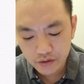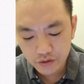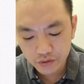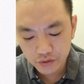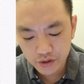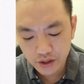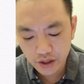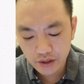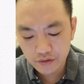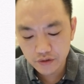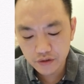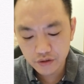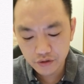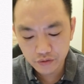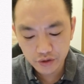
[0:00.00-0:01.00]
to 10,
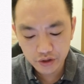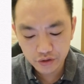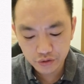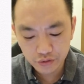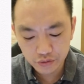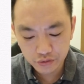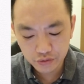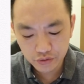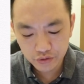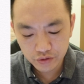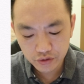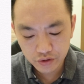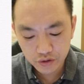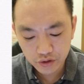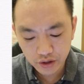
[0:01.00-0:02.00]
you need to
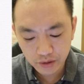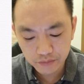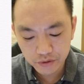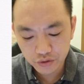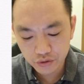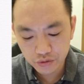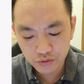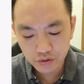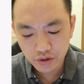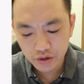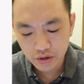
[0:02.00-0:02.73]
times 2.